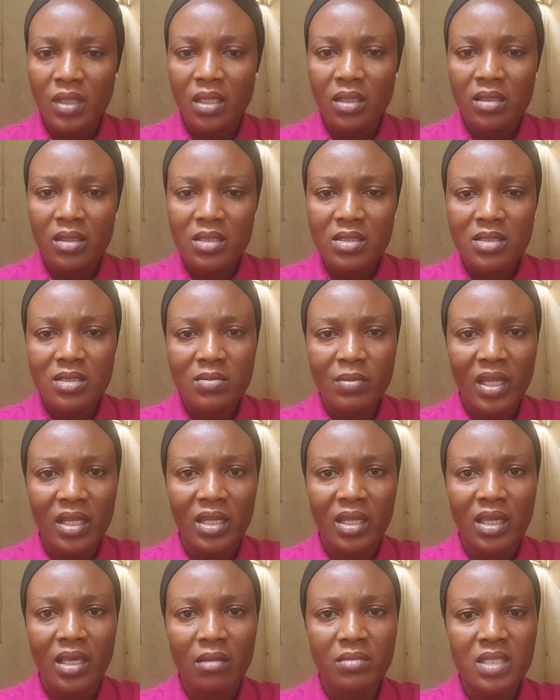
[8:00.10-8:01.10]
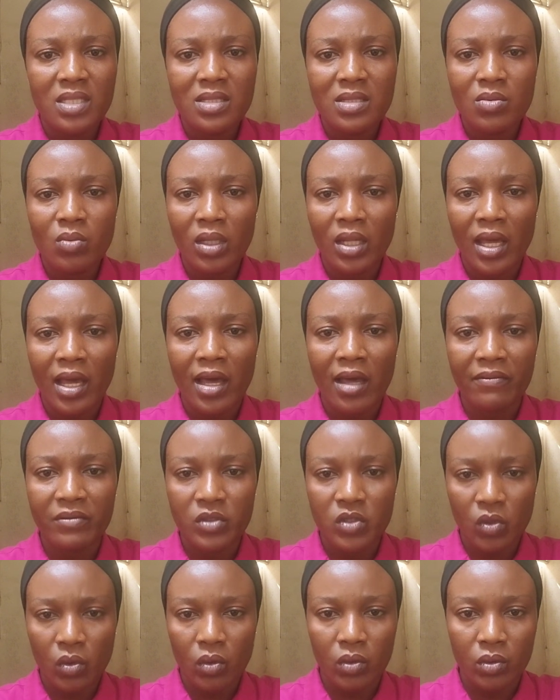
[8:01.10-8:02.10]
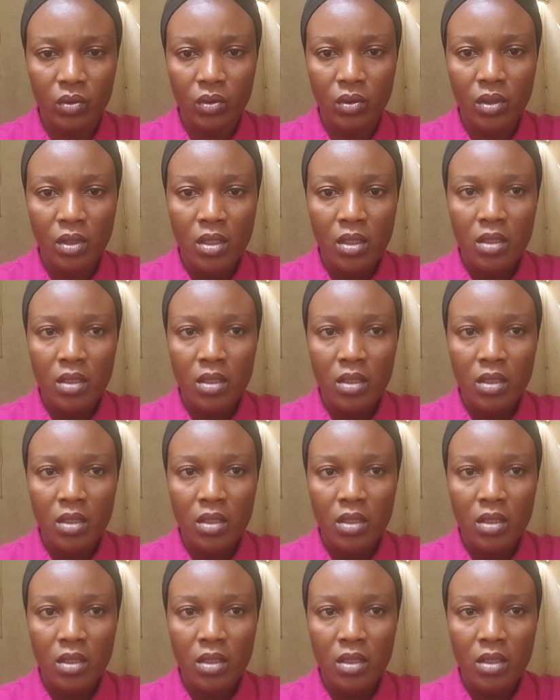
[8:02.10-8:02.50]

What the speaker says: me, this is my name, this is what I have done.